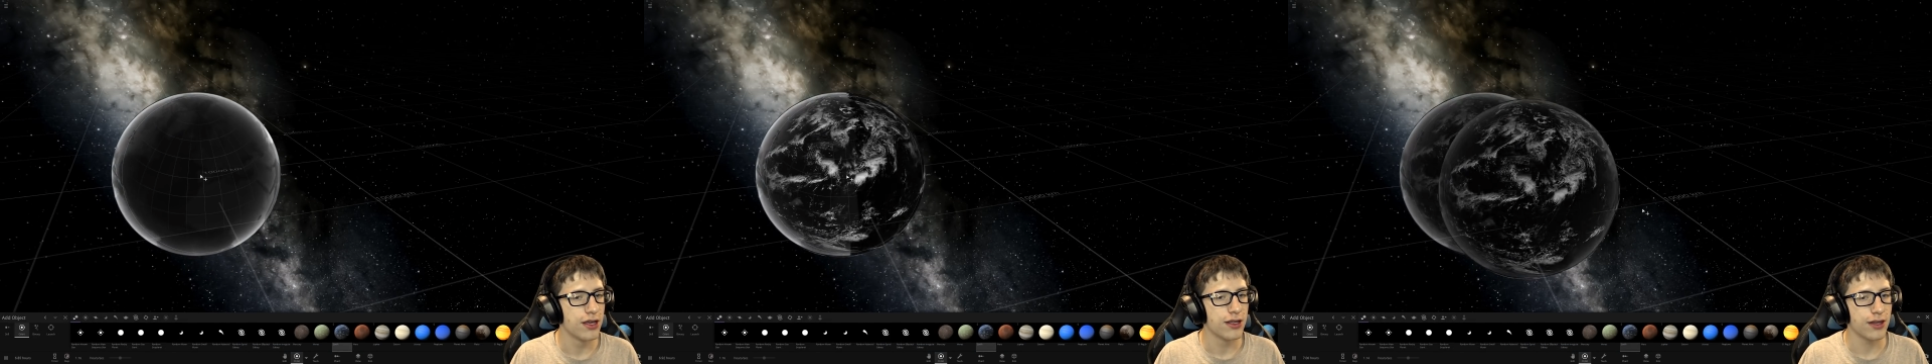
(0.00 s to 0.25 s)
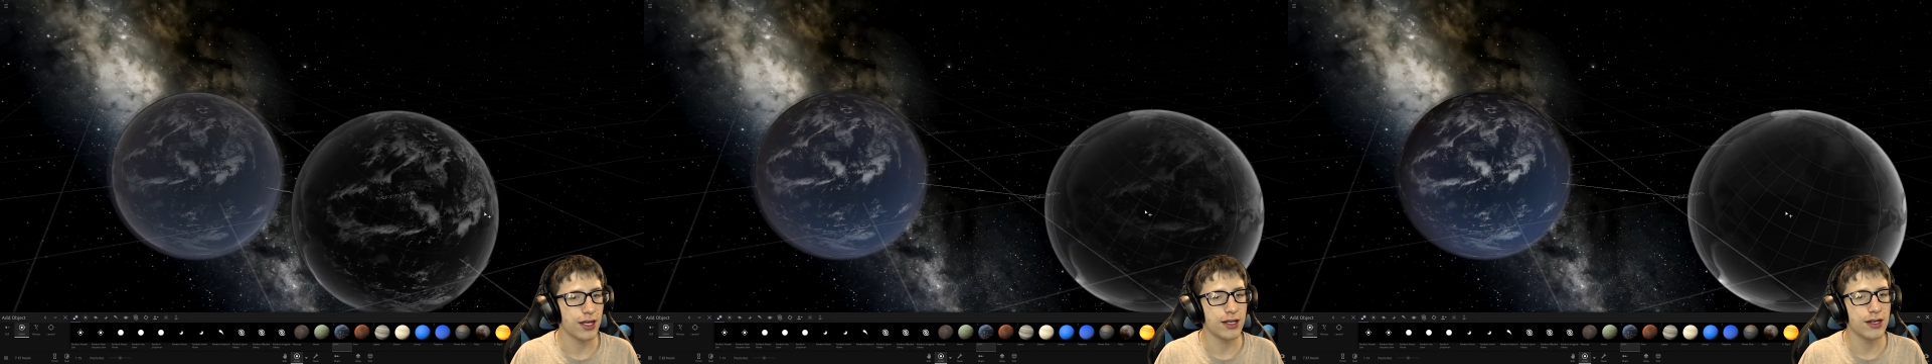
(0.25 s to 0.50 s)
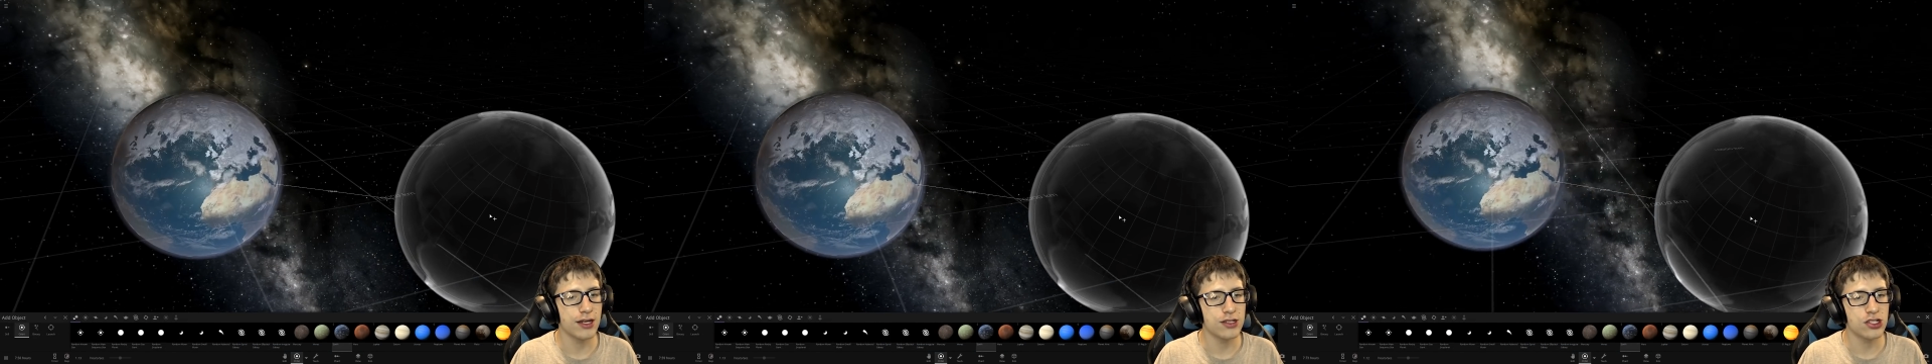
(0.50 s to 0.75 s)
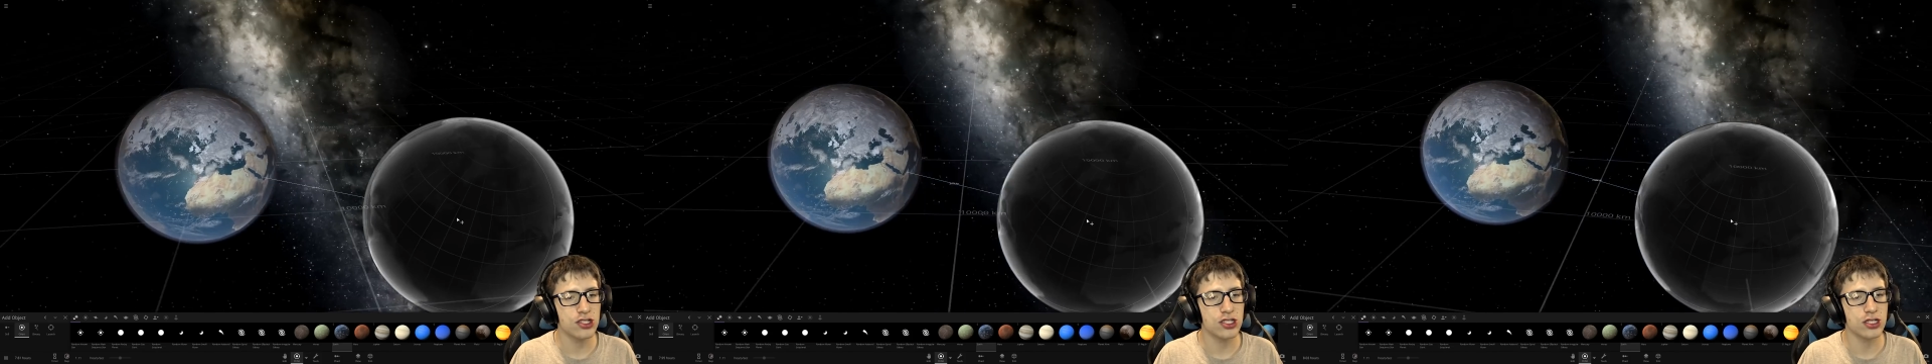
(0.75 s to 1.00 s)
Like, not
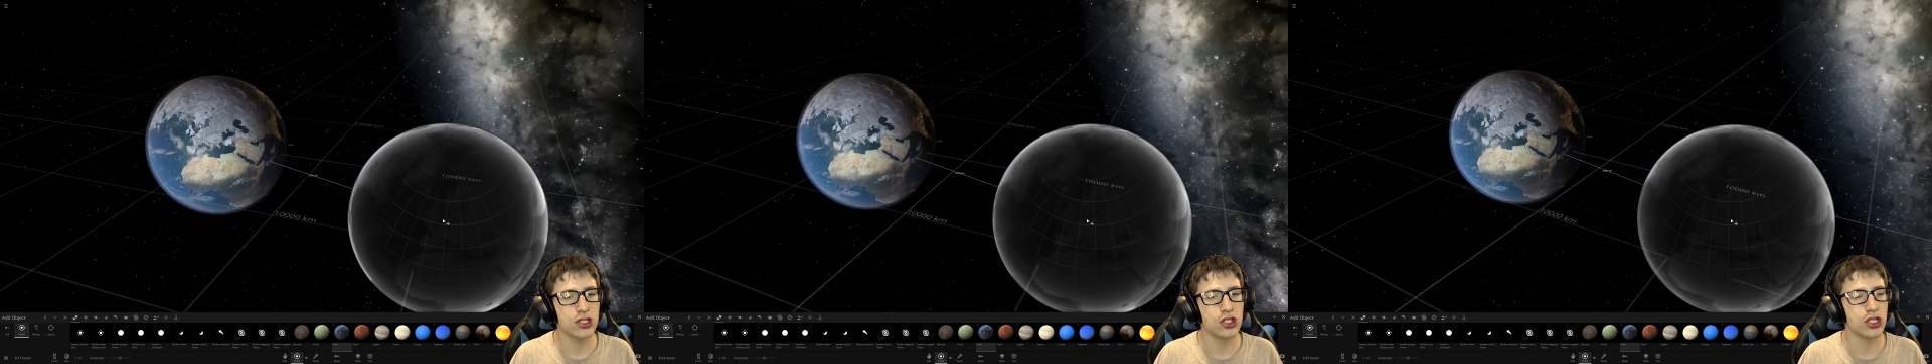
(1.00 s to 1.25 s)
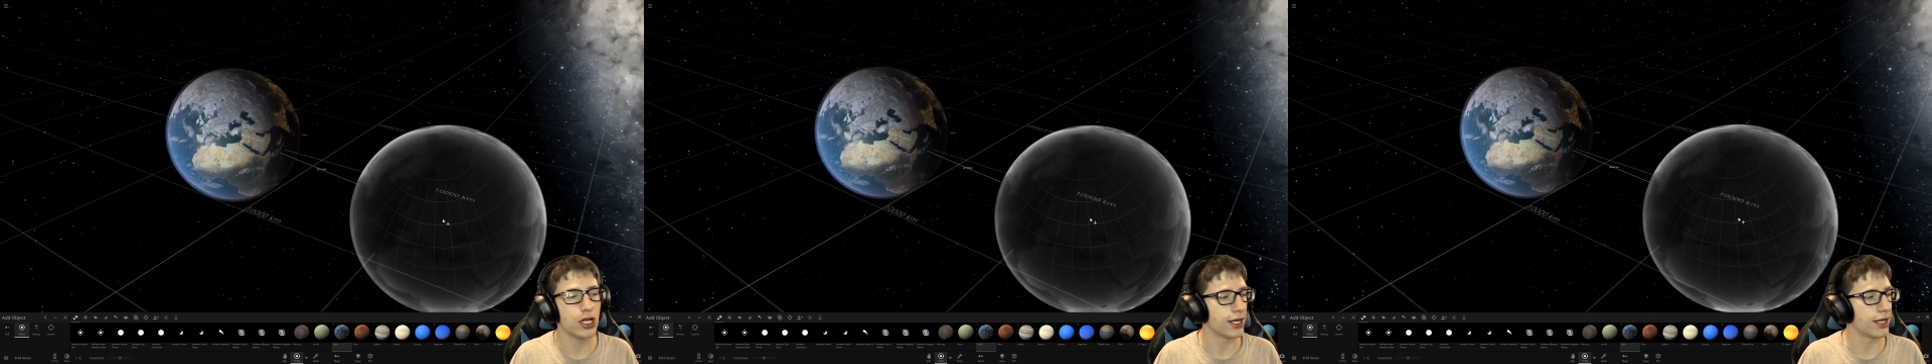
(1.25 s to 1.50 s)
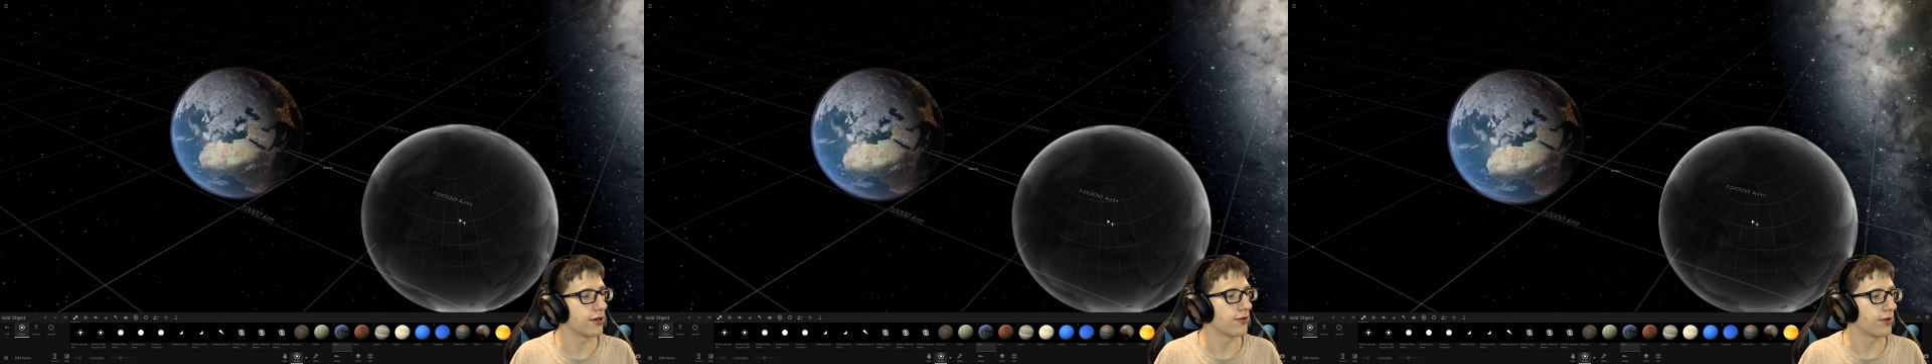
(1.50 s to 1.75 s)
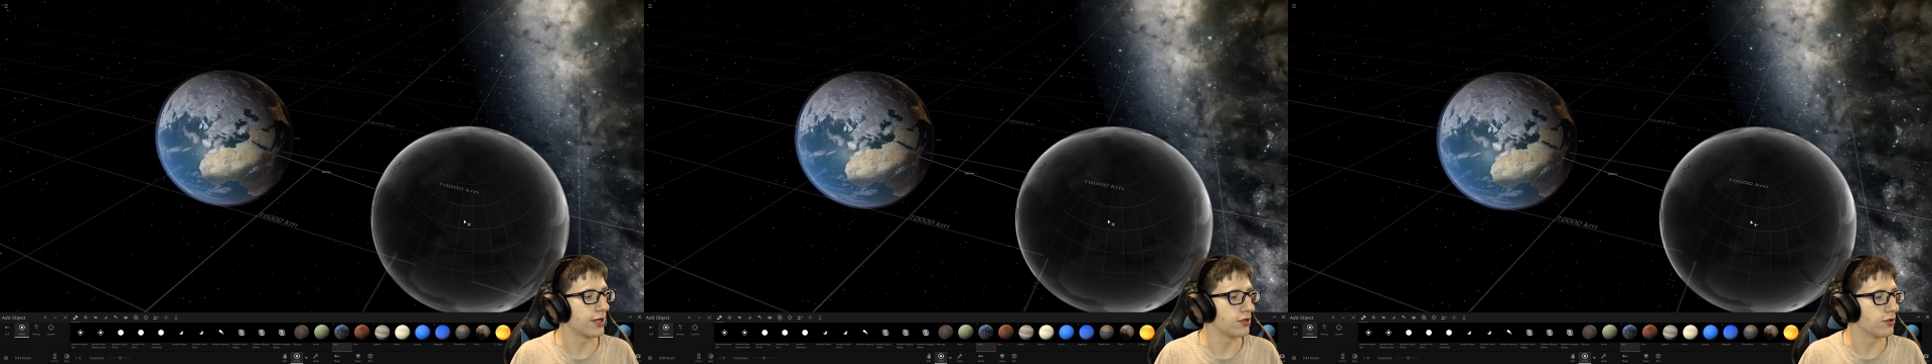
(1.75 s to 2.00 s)
just a giant
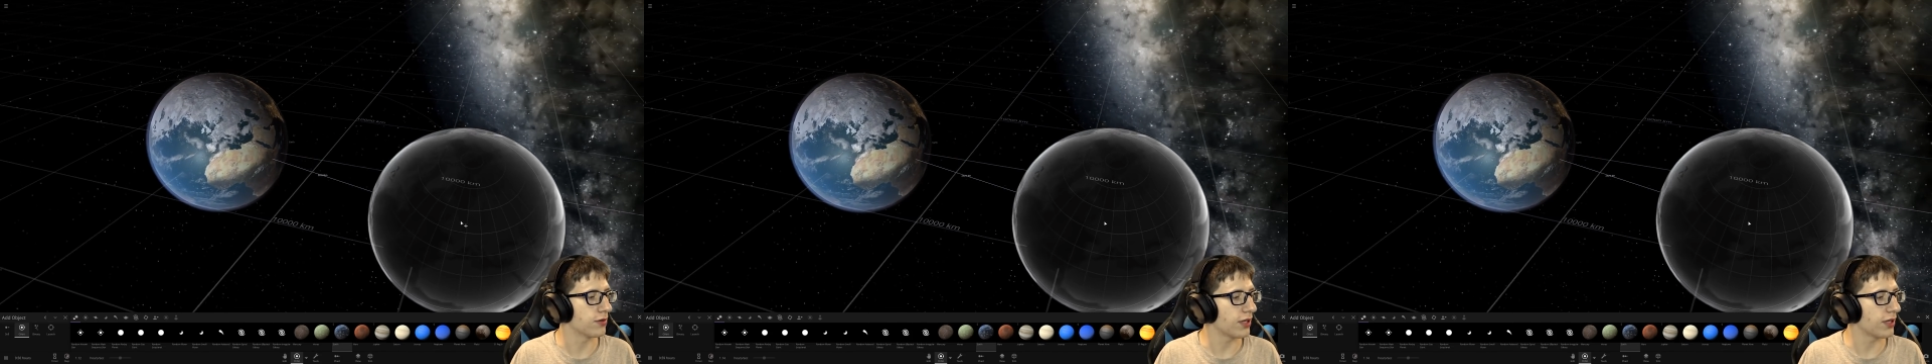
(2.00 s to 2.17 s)
raindrop.